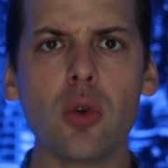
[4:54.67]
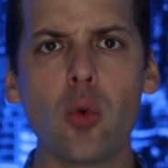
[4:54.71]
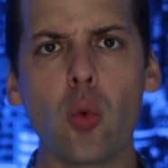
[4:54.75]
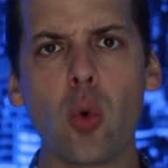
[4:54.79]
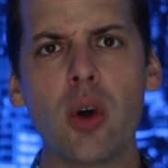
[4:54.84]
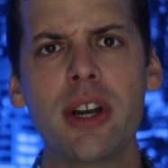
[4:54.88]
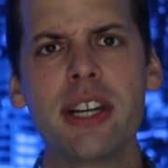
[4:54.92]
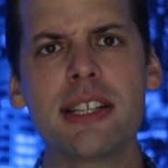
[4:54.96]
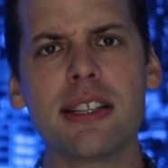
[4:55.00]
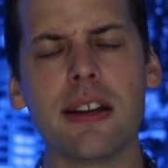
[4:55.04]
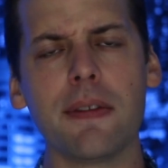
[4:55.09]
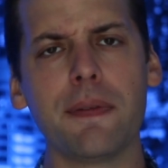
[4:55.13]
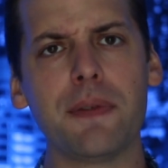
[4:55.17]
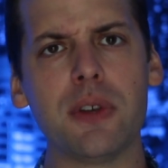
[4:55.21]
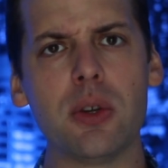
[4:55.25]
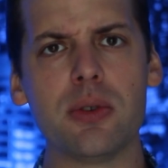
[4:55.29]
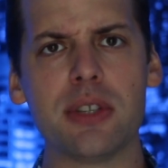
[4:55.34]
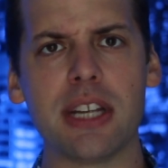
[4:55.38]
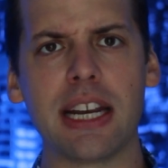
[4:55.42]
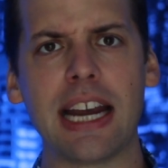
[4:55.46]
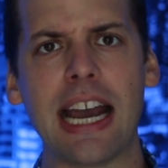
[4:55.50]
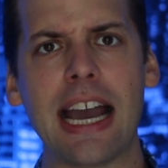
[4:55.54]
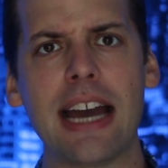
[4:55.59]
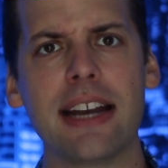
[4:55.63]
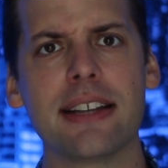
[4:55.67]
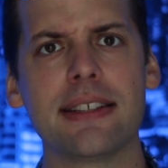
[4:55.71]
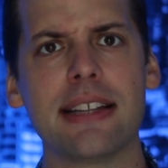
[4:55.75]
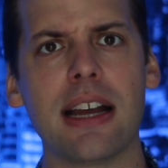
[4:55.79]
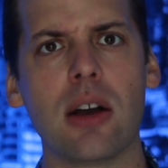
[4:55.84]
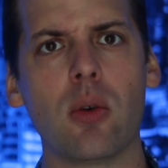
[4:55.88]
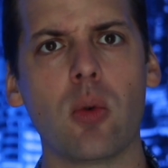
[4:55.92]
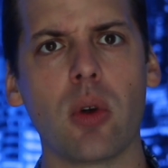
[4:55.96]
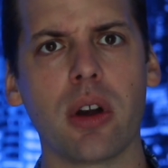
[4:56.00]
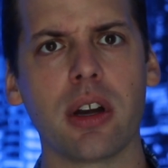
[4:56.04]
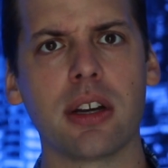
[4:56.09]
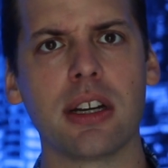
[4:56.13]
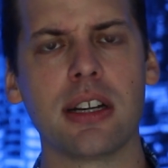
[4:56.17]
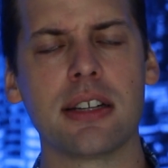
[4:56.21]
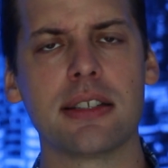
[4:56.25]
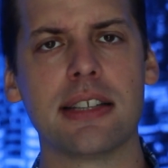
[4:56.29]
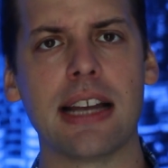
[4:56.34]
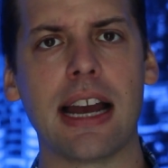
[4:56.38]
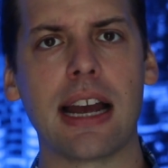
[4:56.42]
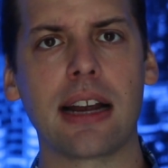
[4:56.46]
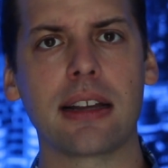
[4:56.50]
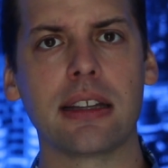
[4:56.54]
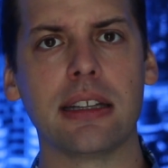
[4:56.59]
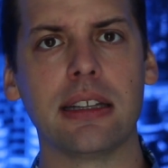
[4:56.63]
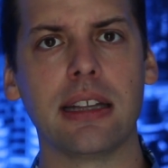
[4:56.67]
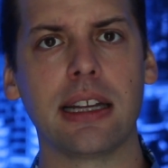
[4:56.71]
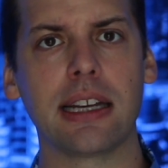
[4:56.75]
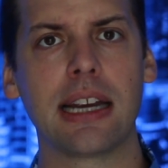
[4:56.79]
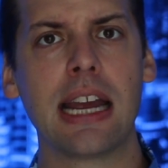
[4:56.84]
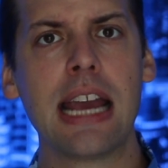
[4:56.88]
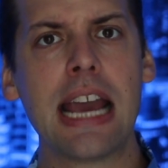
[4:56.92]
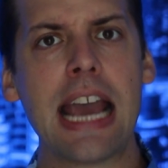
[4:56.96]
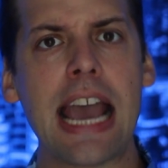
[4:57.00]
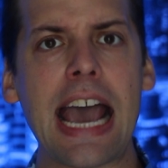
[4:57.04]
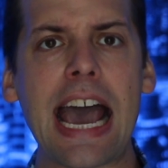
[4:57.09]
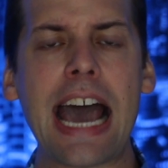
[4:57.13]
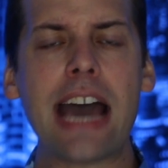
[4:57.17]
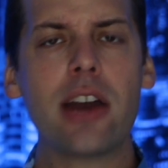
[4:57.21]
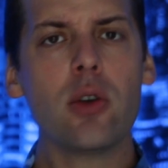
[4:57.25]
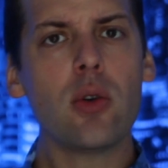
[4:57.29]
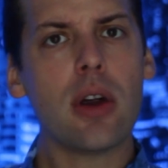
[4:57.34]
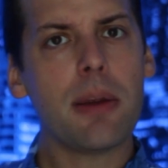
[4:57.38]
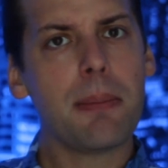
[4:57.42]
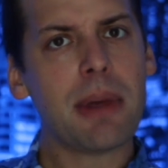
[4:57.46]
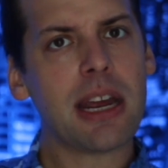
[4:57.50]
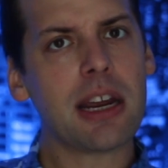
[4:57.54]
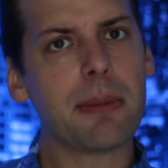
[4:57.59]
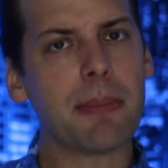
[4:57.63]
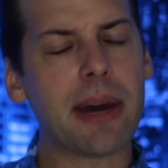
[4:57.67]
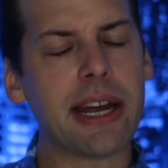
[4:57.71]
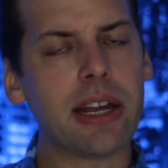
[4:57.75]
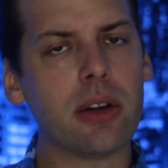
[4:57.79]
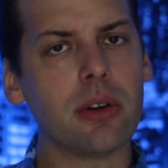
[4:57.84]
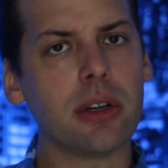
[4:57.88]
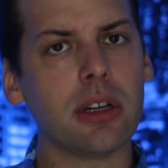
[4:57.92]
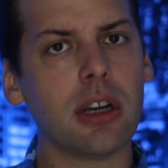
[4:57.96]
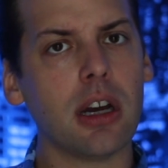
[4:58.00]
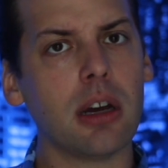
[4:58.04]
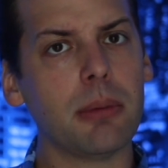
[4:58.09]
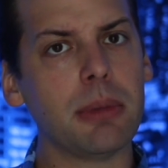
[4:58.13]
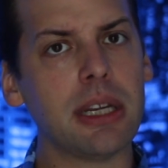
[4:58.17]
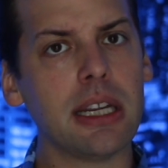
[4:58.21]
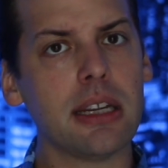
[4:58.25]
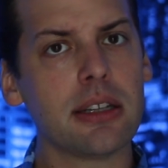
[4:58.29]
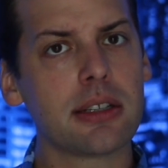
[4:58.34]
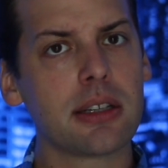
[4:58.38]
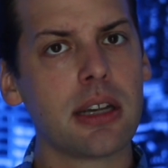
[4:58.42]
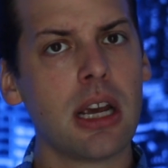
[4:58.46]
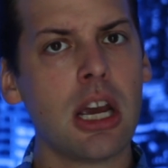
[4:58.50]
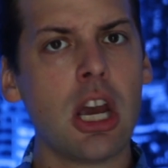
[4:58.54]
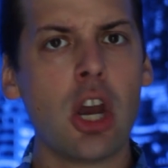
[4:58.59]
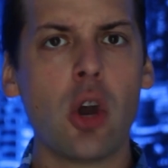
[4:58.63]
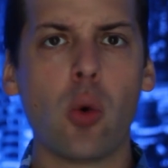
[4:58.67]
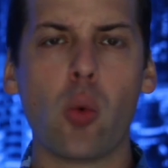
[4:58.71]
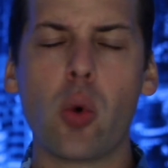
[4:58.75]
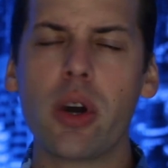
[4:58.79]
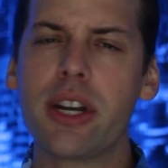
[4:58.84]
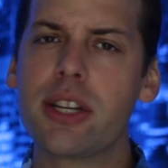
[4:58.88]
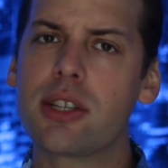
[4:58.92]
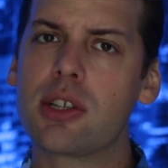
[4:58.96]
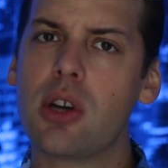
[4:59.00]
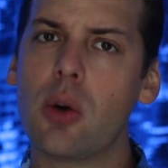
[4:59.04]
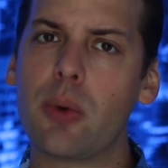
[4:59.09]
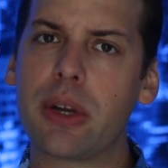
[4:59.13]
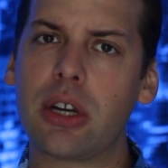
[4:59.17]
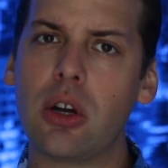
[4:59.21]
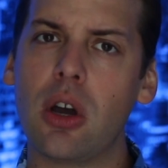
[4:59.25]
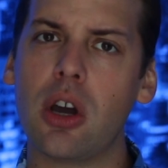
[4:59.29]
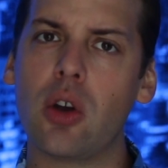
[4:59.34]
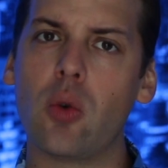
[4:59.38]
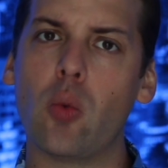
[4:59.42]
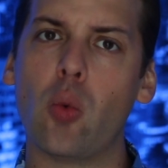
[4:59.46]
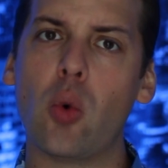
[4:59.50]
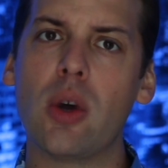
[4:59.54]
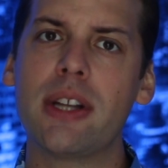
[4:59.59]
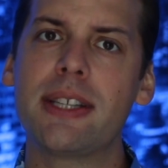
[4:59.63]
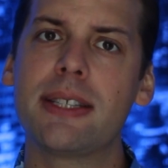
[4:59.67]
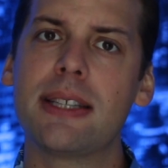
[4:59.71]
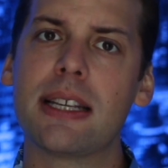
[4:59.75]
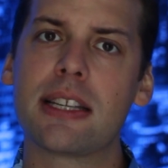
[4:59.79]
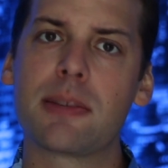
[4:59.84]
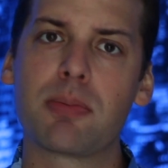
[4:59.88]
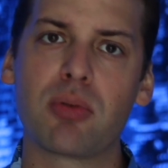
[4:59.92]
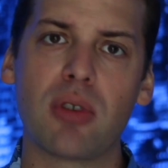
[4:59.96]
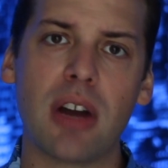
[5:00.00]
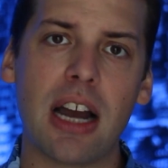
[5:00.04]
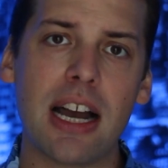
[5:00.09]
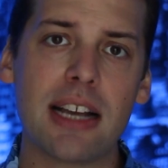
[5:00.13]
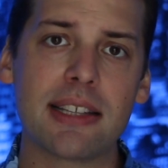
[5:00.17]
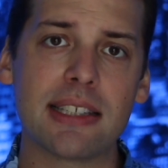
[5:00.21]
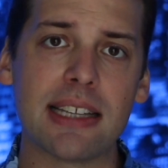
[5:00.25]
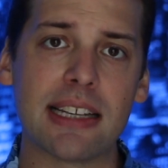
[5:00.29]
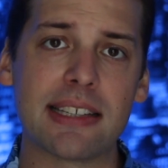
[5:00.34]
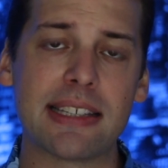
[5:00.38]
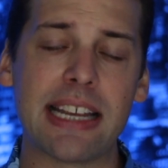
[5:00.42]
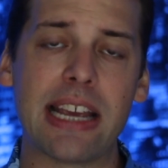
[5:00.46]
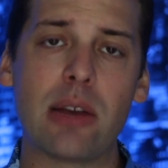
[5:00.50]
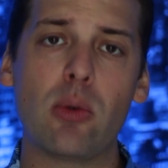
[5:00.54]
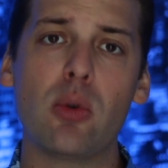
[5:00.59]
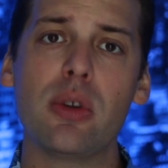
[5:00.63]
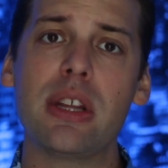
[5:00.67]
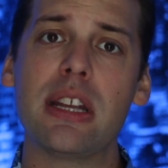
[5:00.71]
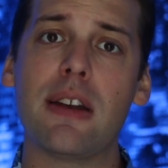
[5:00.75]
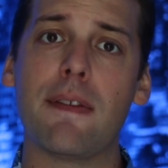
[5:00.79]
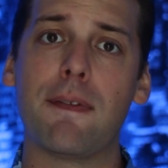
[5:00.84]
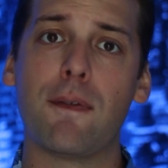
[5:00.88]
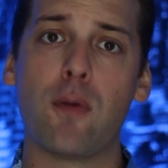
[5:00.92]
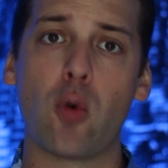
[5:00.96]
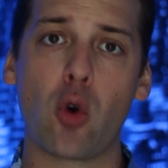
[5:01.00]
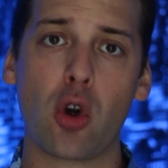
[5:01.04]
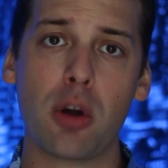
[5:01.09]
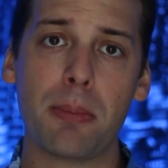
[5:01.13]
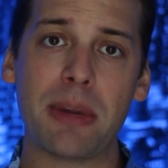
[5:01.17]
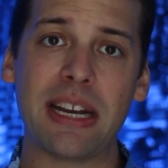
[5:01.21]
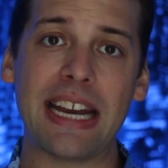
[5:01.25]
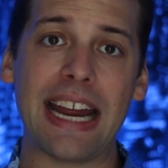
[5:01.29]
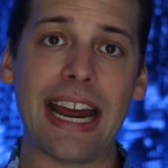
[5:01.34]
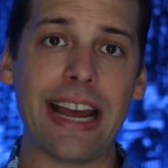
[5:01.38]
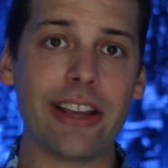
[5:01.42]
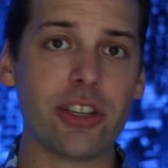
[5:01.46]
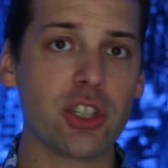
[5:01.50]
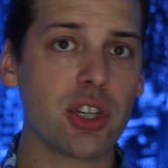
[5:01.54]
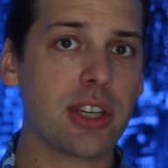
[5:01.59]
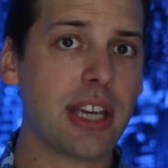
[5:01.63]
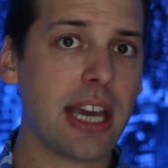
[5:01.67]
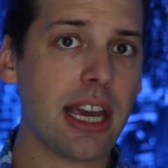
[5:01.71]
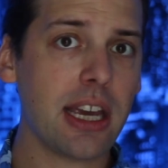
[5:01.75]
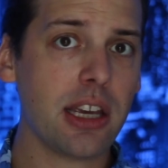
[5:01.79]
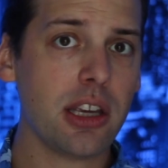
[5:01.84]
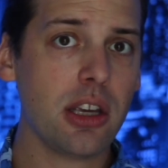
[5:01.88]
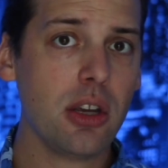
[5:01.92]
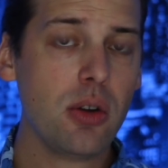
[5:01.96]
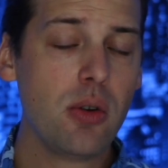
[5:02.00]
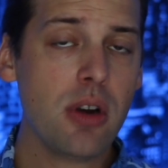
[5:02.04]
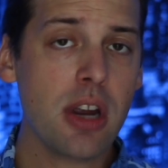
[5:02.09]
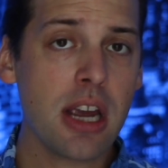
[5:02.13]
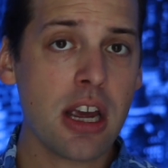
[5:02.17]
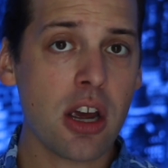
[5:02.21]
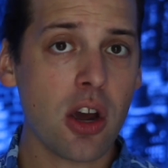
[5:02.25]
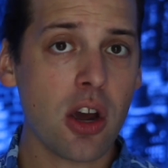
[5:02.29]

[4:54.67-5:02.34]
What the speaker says: What is infusing? How does that work exactly? Like, how do I make my own gummies? What is going on? What's this process? It will inform and educate you